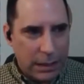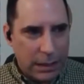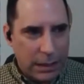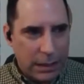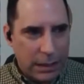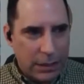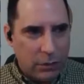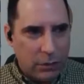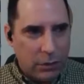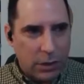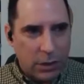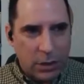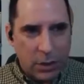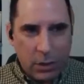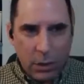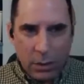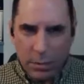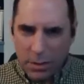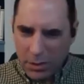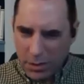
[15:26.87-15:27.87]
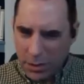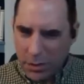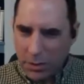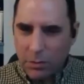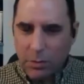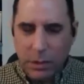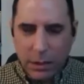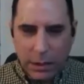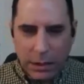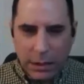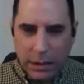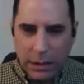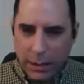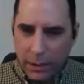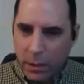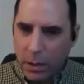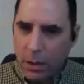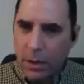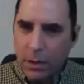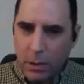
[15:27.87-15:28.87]
you can almost do it on
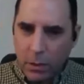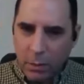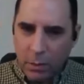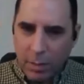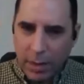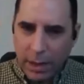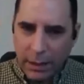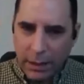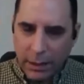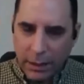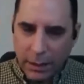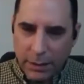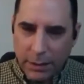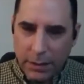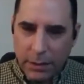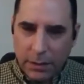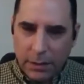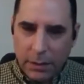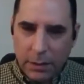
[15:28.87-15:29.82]
autopilot.